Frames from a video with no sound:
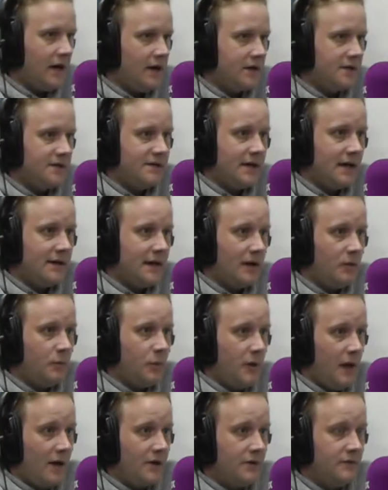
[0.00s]
standout
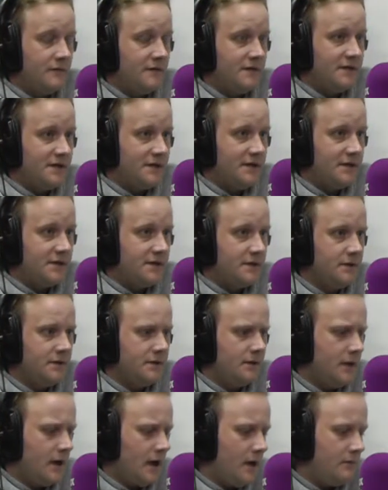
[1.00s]
player of the season.
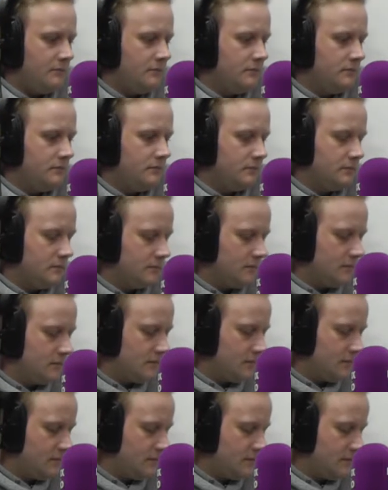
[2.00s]
Um,
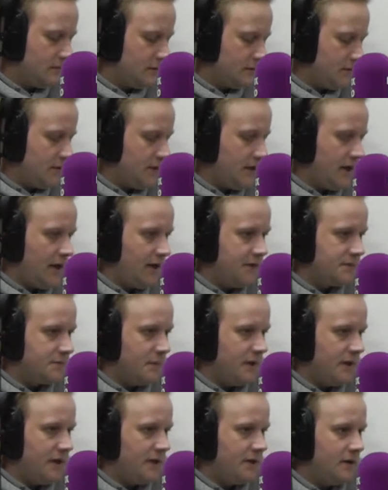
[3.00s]
he's
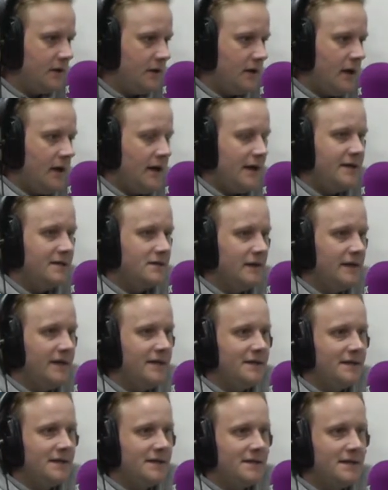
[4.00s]
been he's
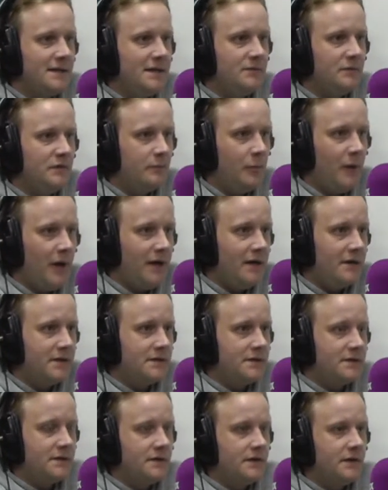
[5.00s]
leading a team of
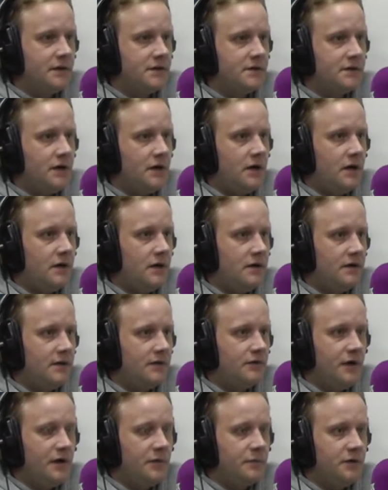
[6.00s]
players that are
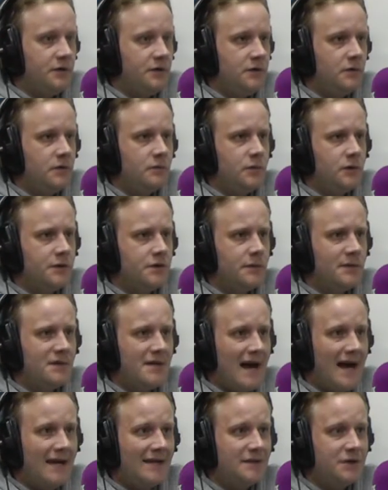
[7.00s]
incredibly young, but so he's
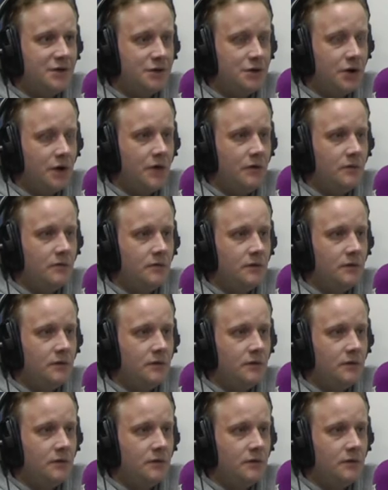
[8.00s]
had to show